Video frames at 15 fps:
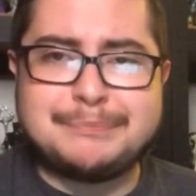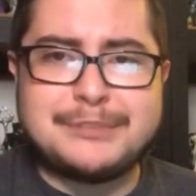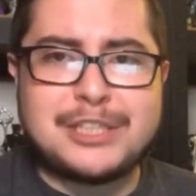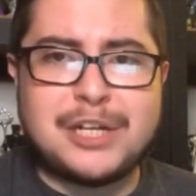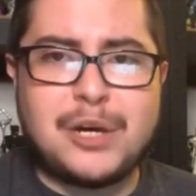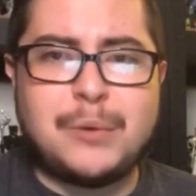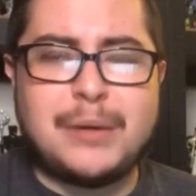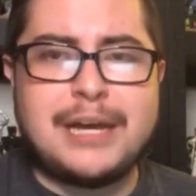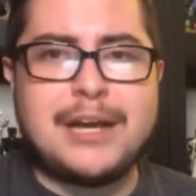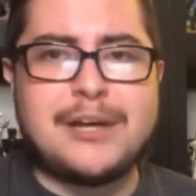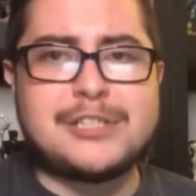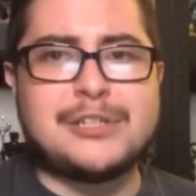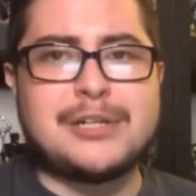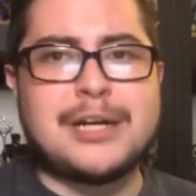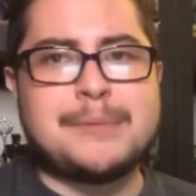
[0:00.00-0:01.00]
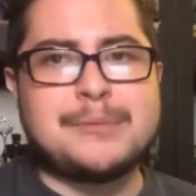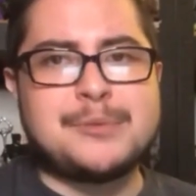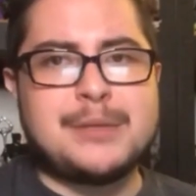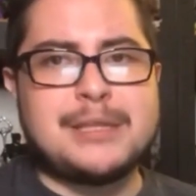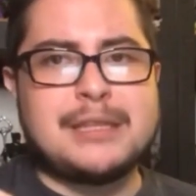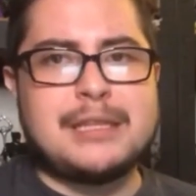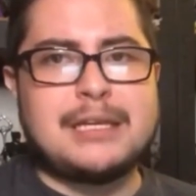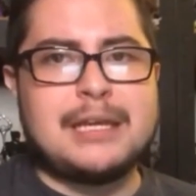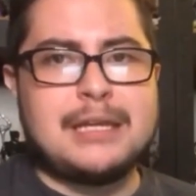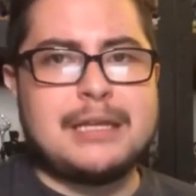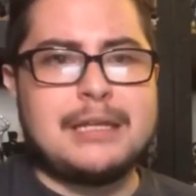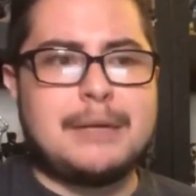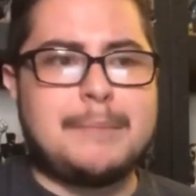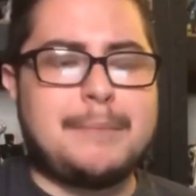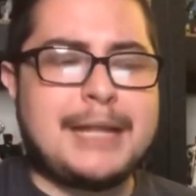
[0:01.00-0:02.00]
So he also comes with the
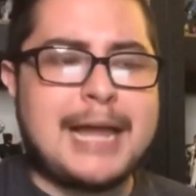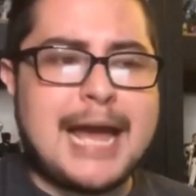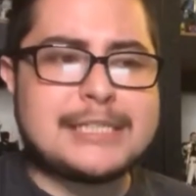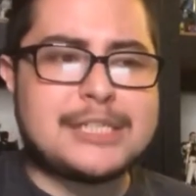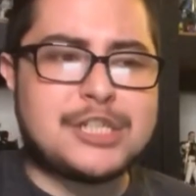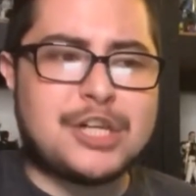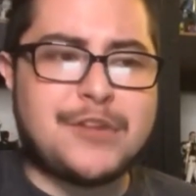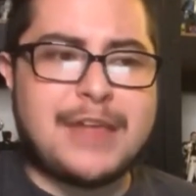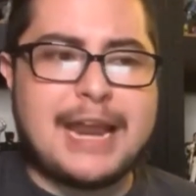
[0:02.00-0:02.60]
blaster